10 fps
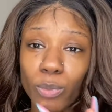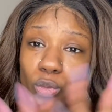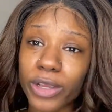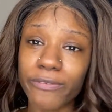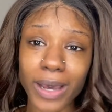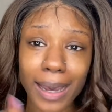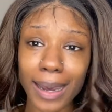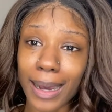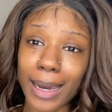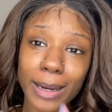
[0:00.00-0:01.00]

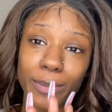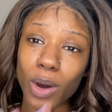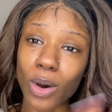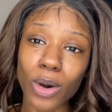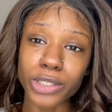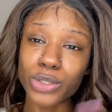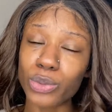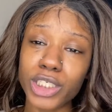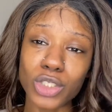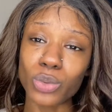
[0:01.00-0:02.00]
revive all
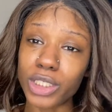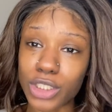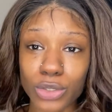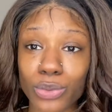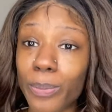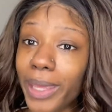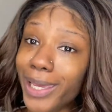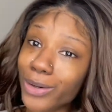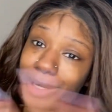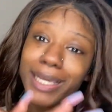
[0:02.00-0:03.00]
2022,
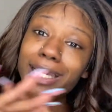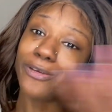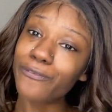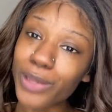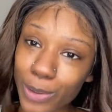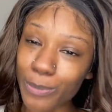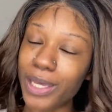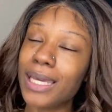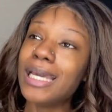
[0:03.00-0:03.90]
period. You feel me?